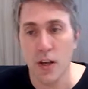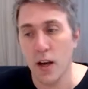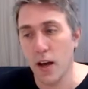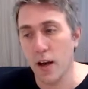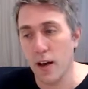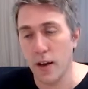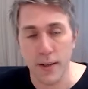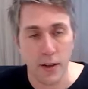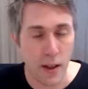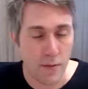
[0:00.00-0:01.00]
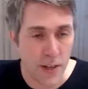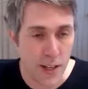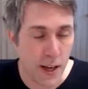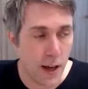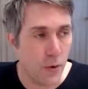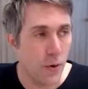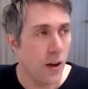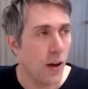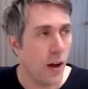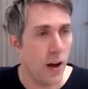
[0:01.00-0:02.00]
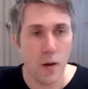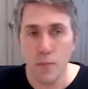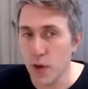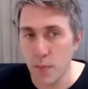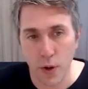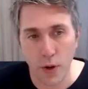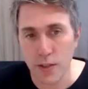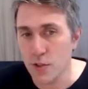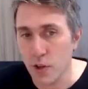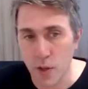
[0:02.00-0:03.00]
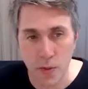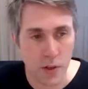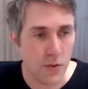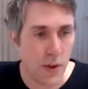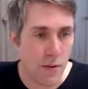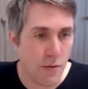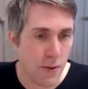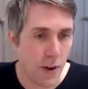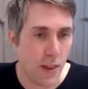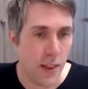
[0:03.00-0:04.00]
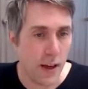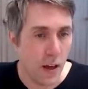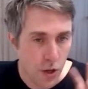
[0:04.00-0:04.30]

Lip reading: like video, bullet points, documents, anything like that.